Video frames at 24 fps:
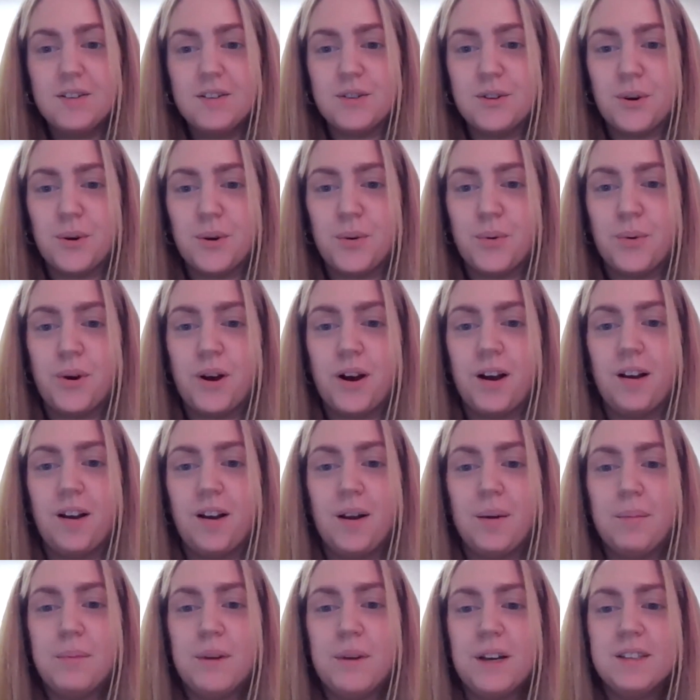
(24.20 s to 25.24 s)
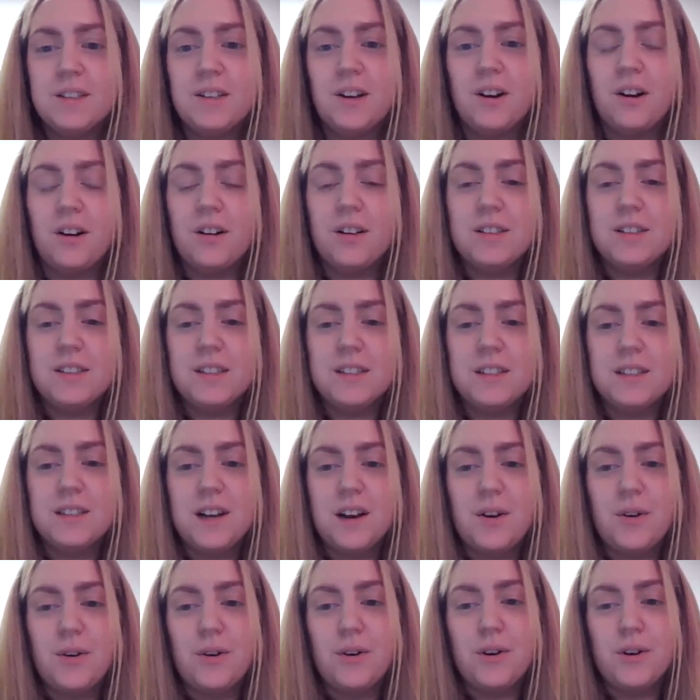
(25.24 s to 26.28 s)
So Alumni Talks is
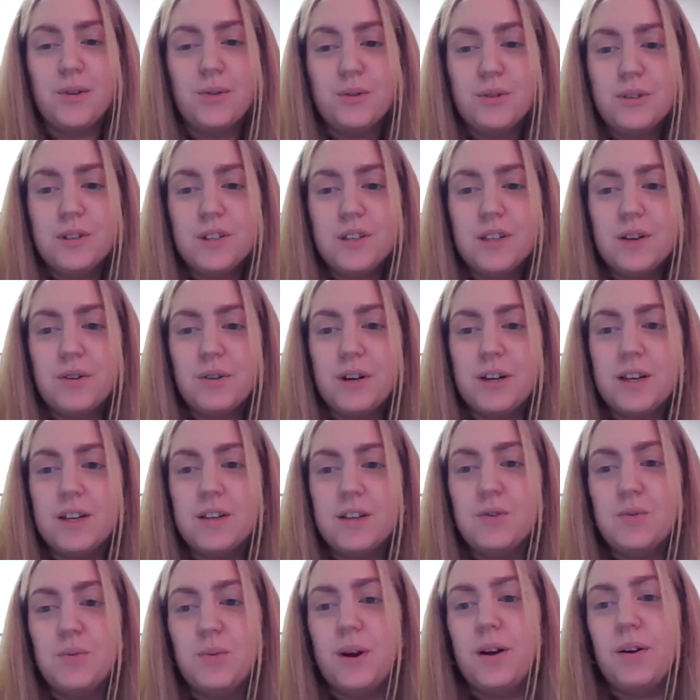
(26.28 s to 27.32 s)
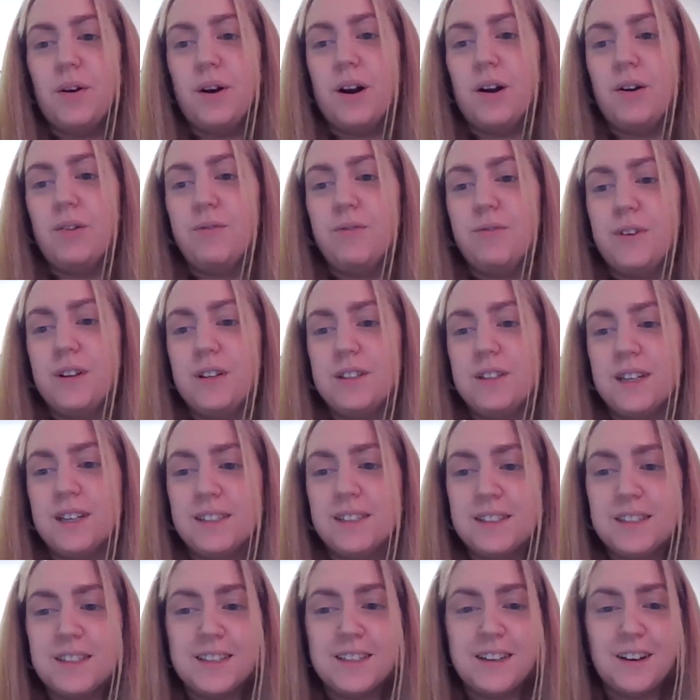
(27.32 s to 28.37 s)
our new series where our
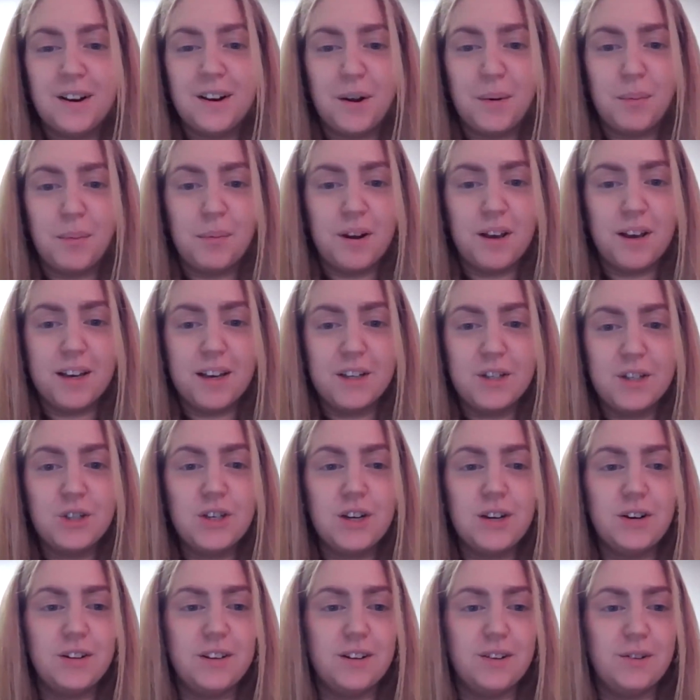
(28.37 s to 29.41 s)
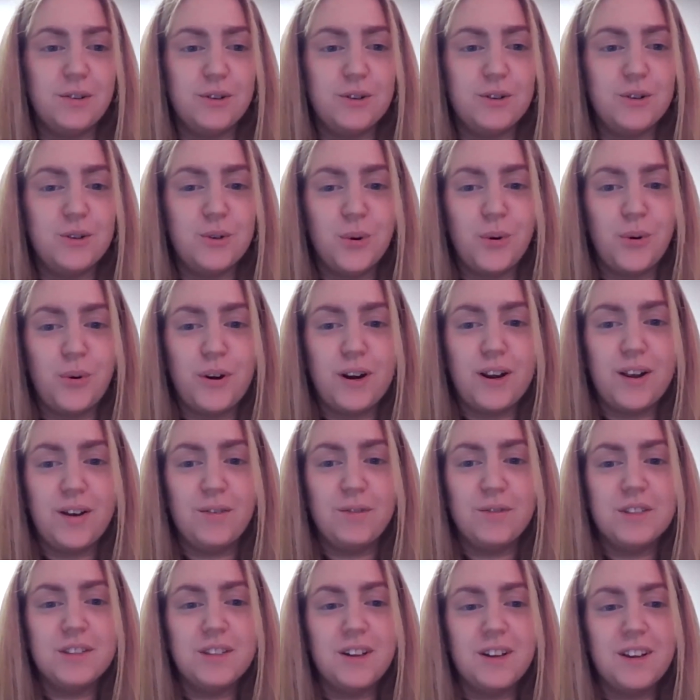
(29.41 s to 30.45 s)
fantastic alumni share their story
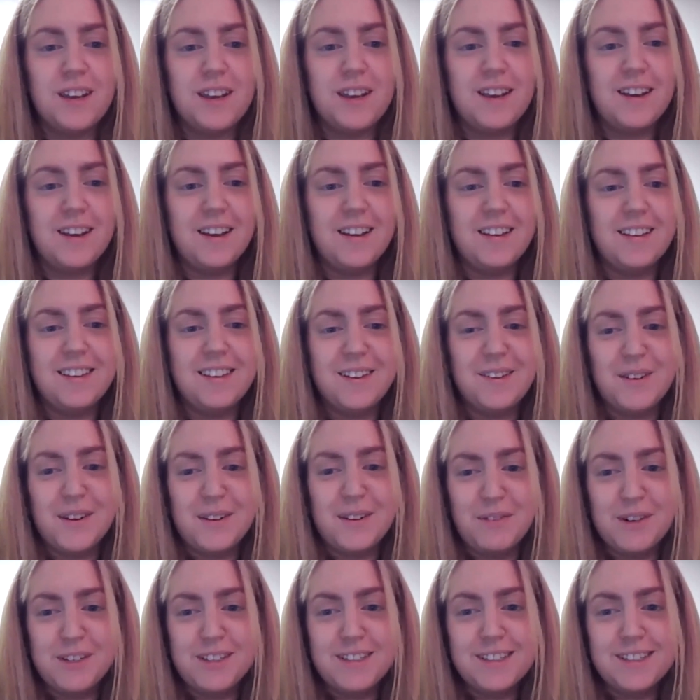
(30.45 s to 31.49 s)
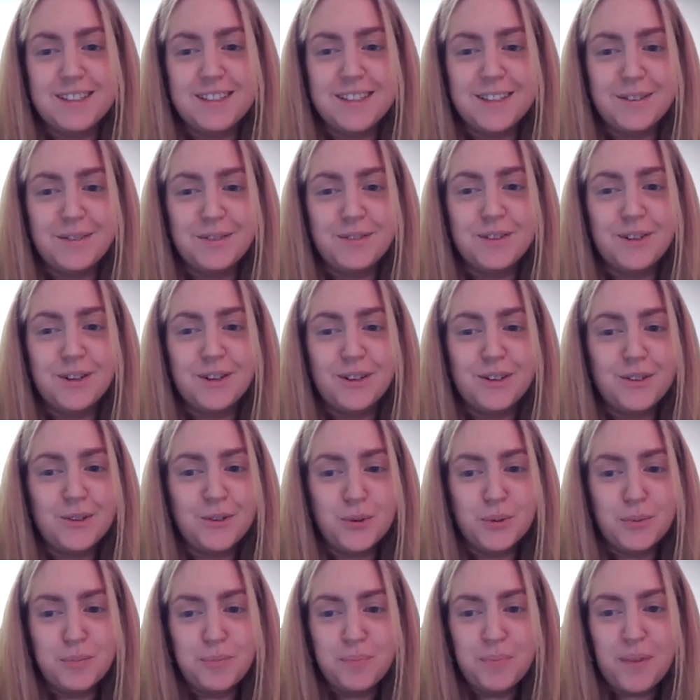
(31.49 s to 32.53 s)
of studying at the University of
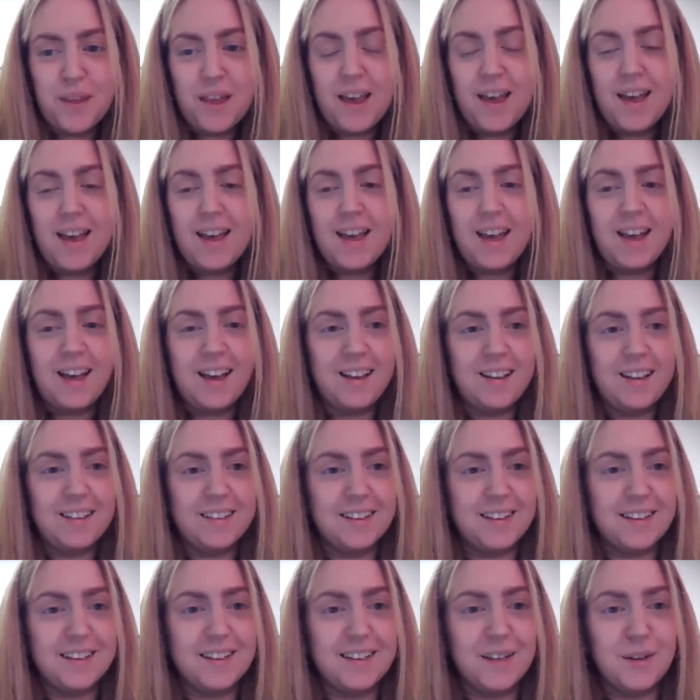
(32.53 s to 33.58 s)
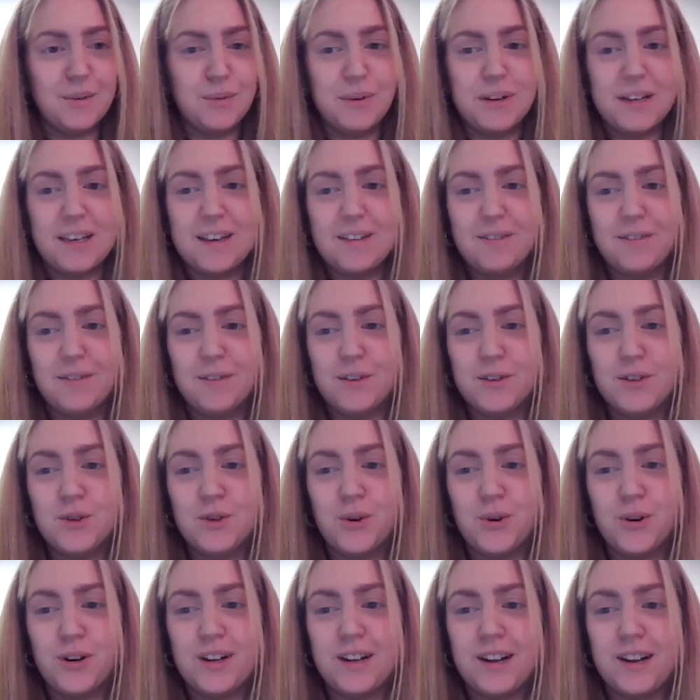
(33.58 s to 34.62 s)
Tartu, and they will give a
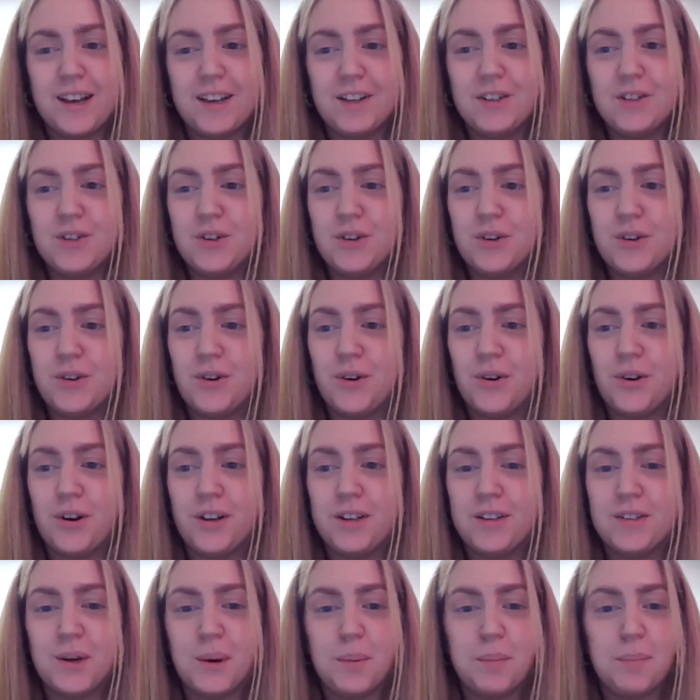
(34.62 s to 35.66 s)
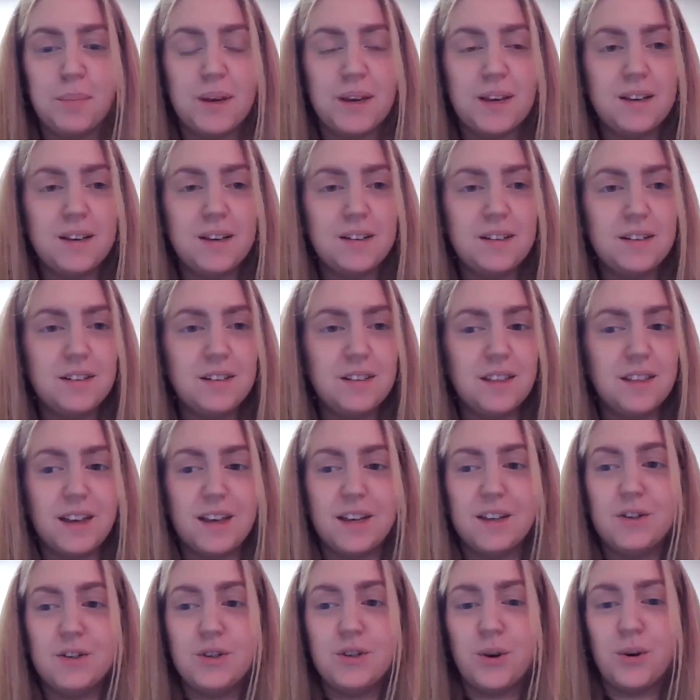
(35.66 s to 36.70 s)
short lecture on a topic
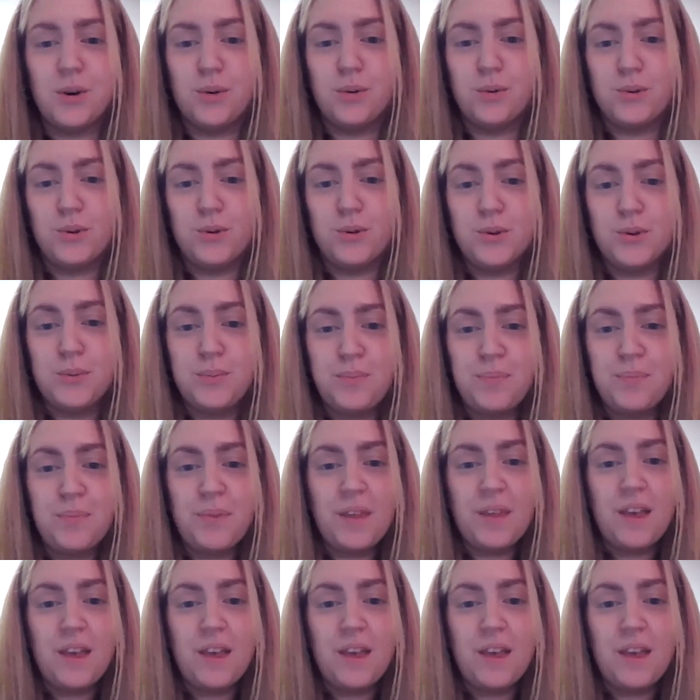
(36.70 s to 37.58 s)
they chose.